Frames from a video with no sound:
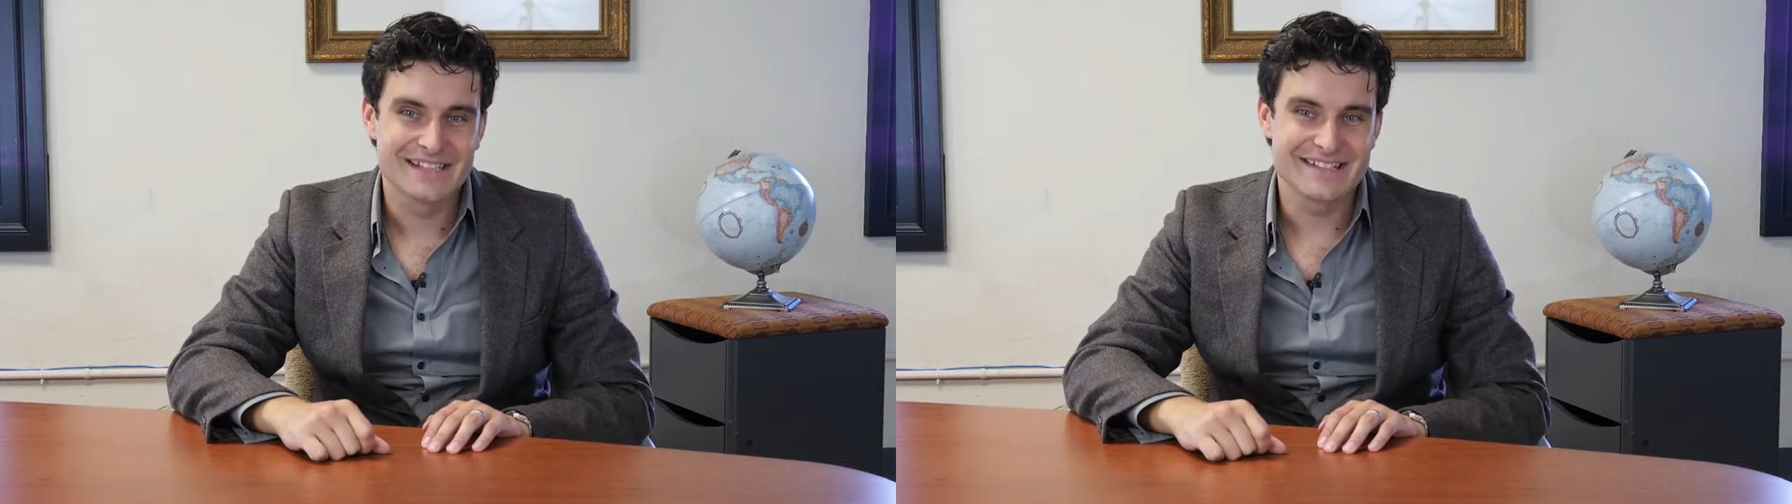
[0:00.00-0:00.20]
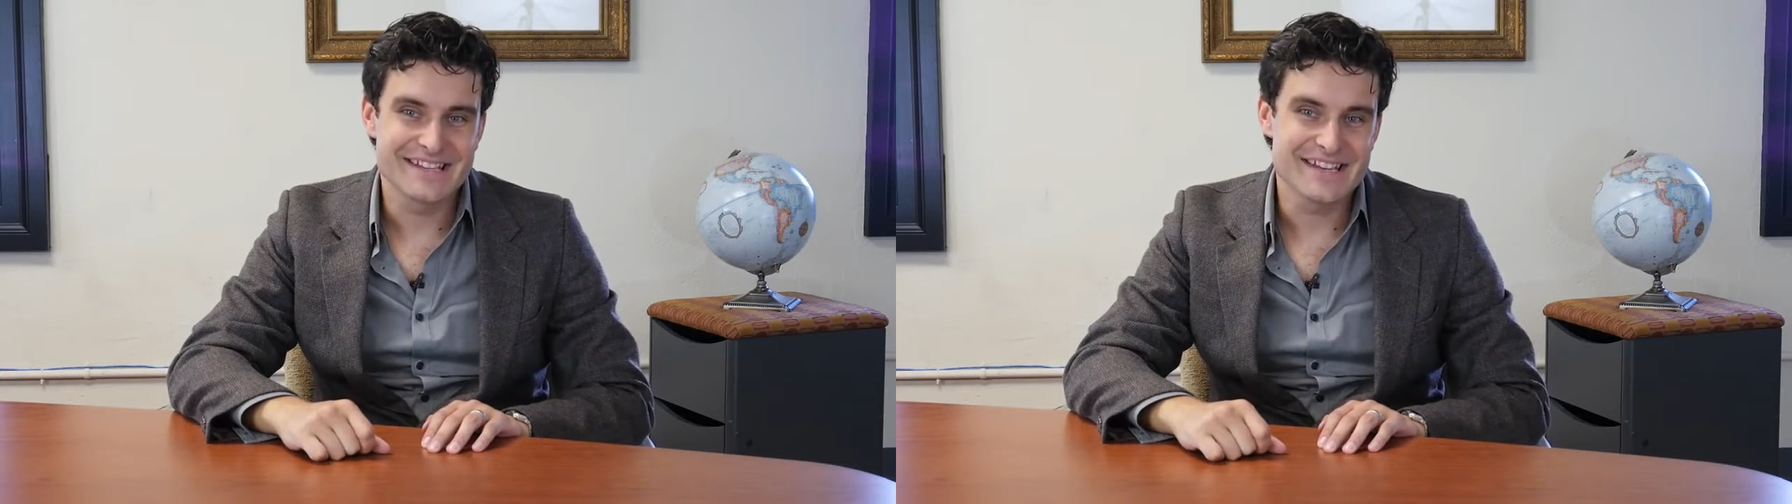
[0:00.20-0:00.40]

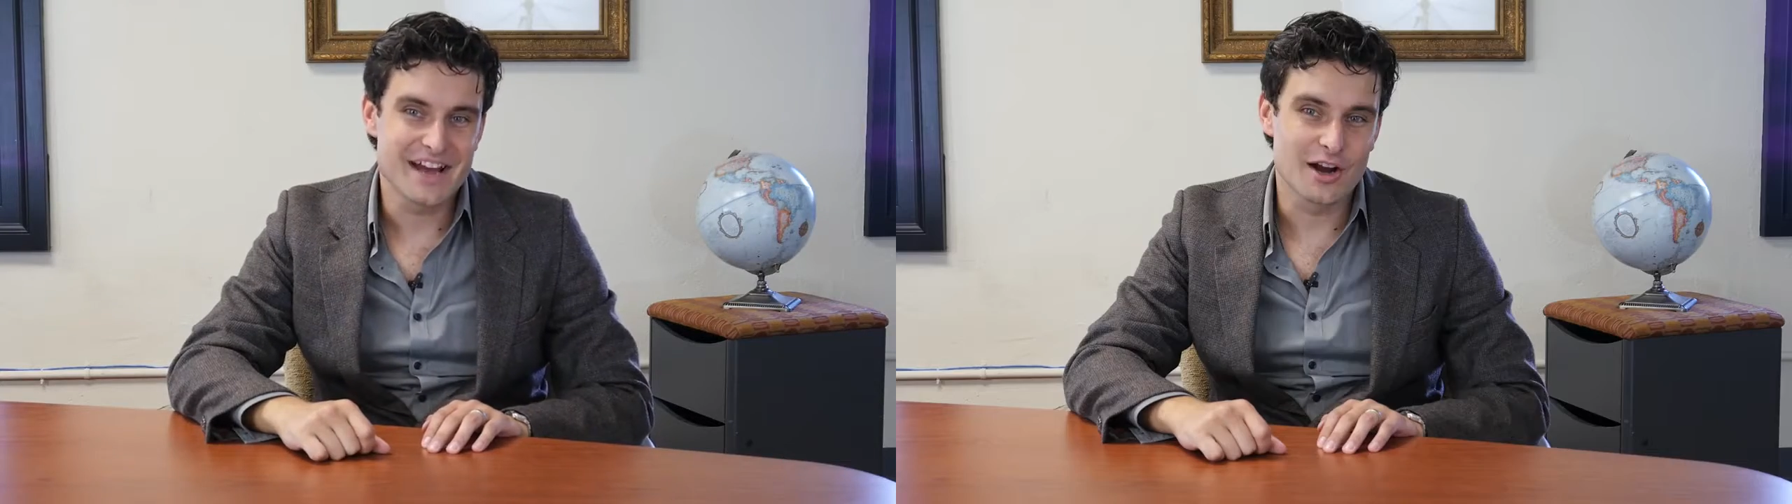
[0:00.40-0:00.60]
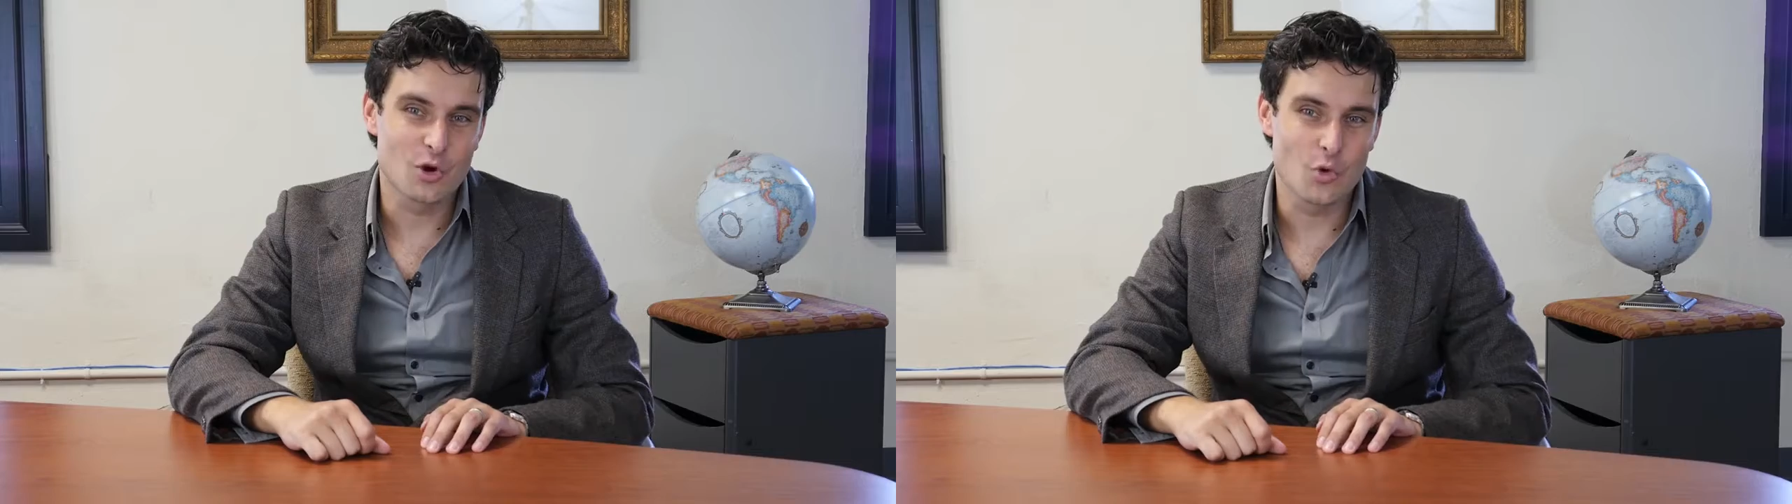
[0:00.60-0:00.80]

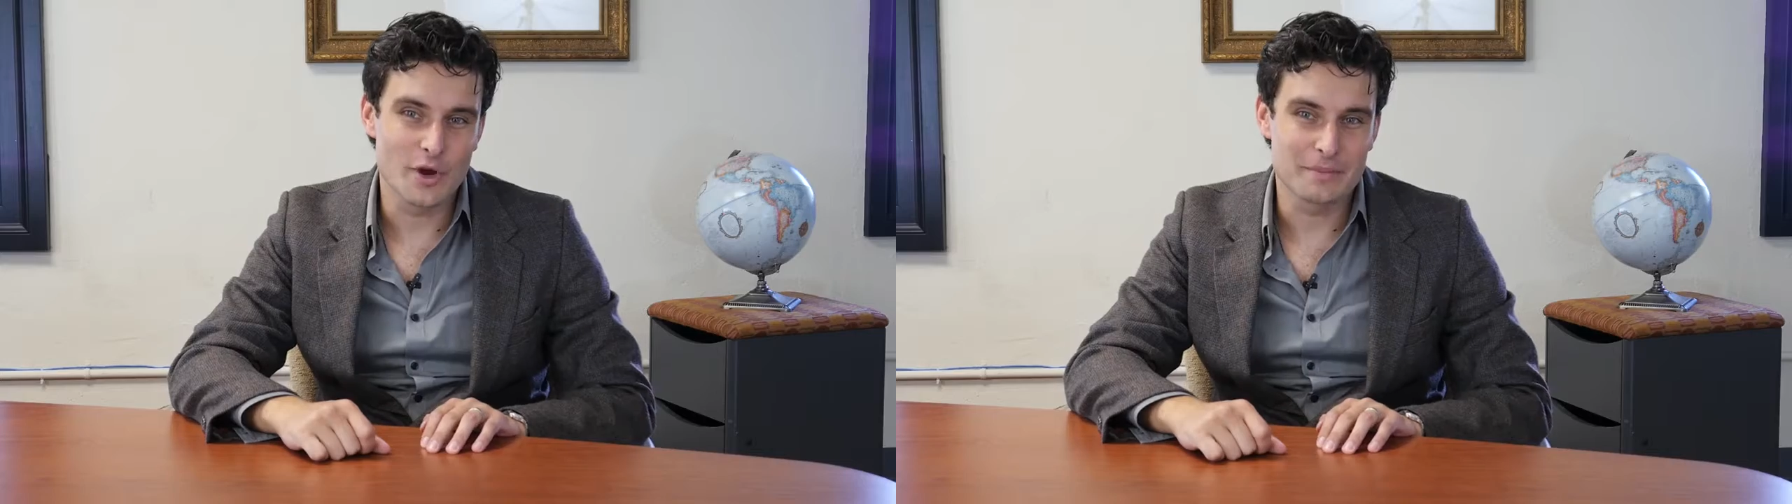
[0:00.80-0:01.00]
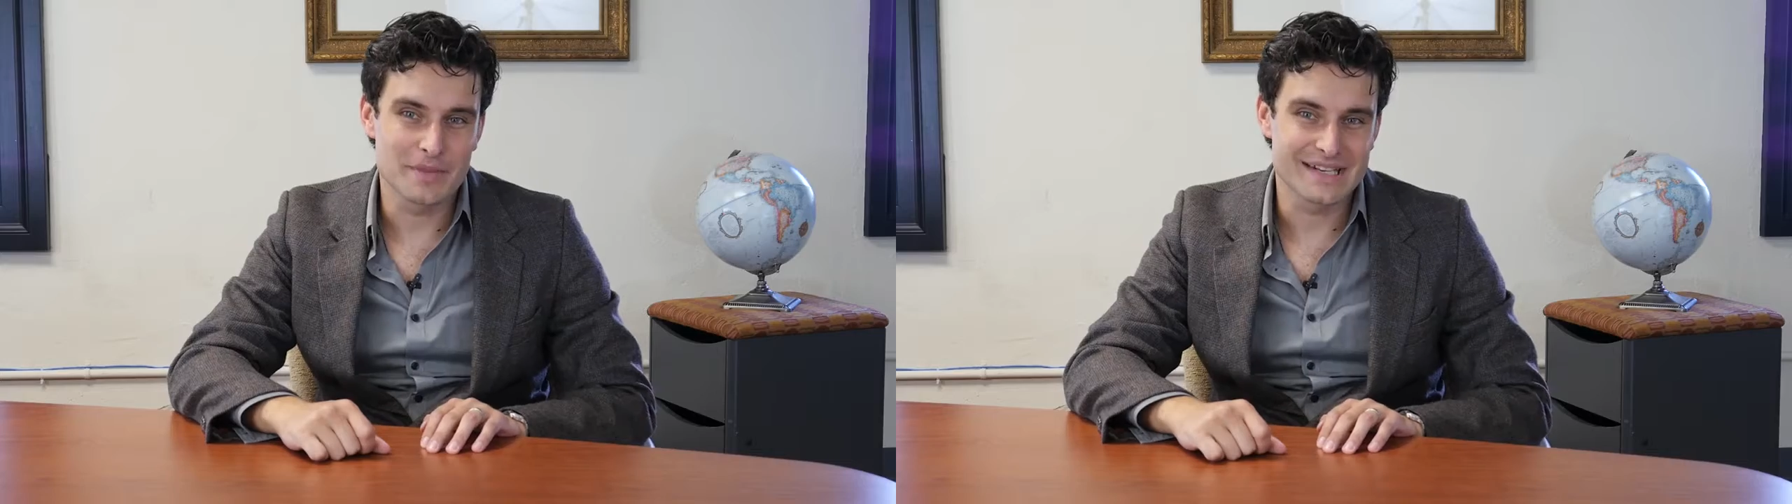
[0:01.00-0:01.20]
T
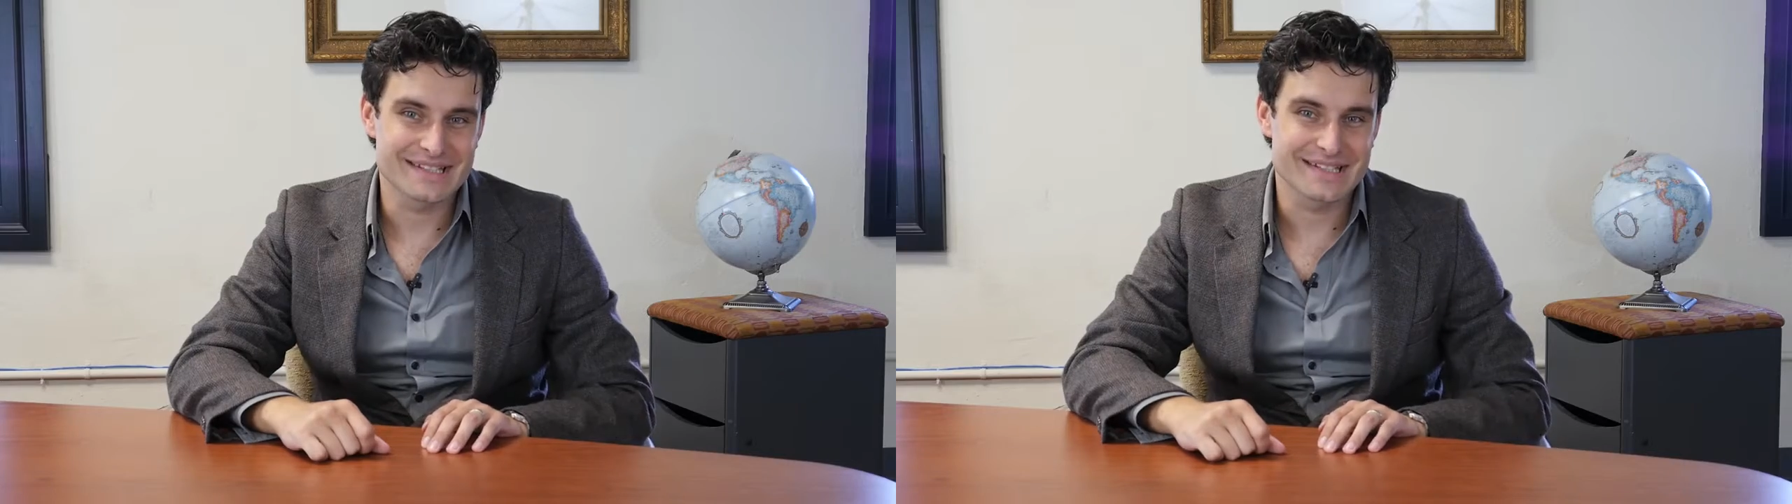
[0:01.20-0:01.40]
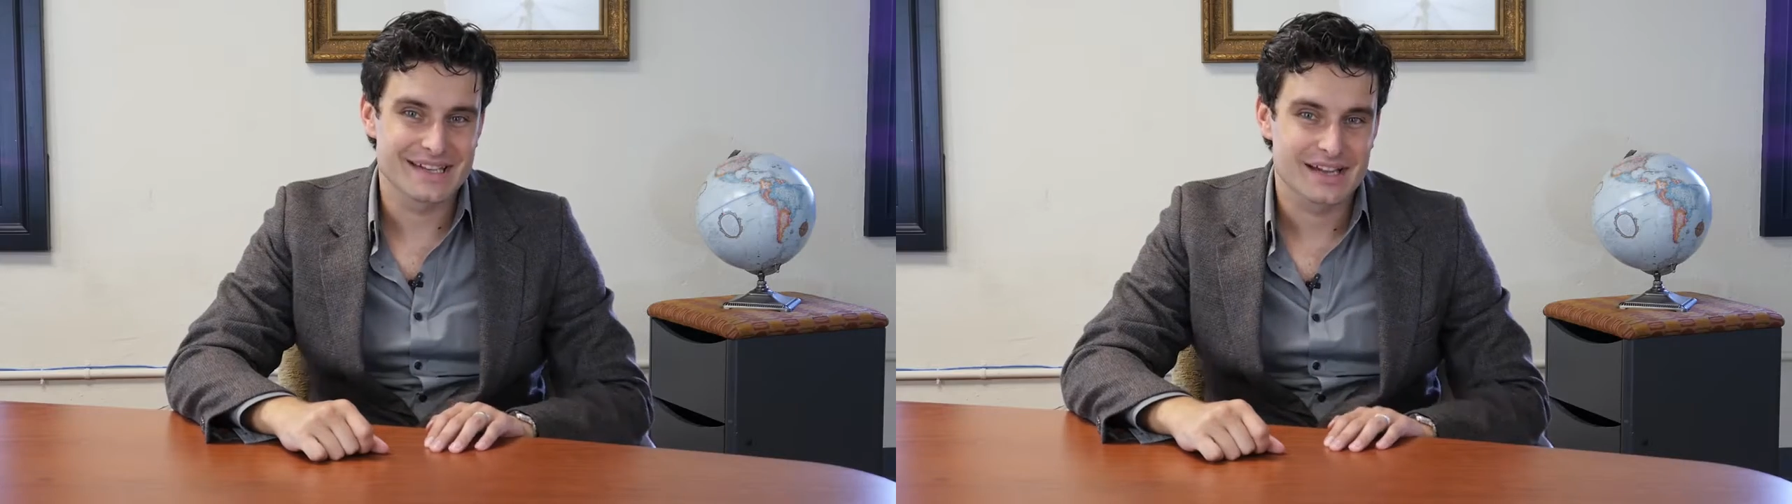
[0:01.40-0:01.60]
Equipment